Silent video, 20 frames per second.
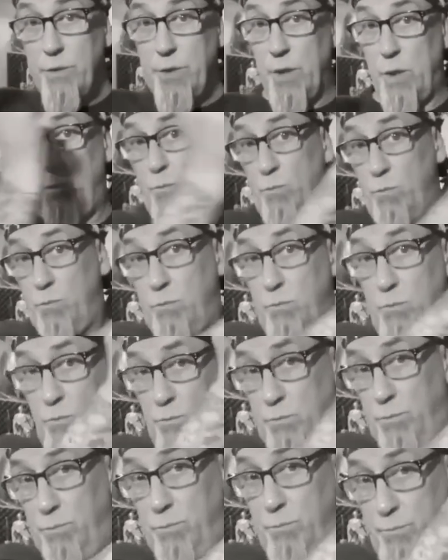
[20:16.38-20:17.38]
that
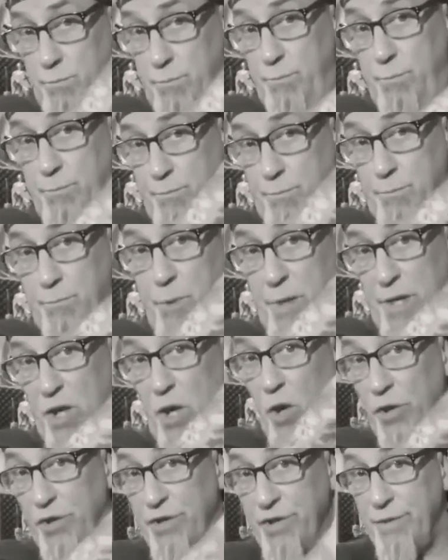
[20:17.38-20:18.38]
we
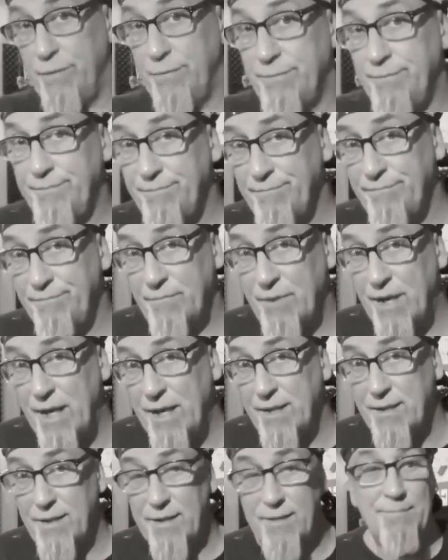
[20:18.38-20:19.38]
cut,
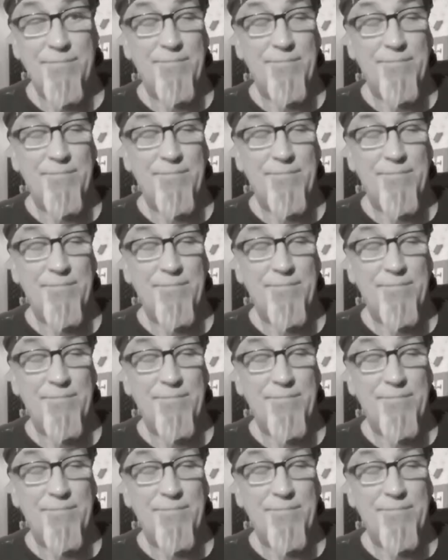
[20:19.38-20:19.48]
right?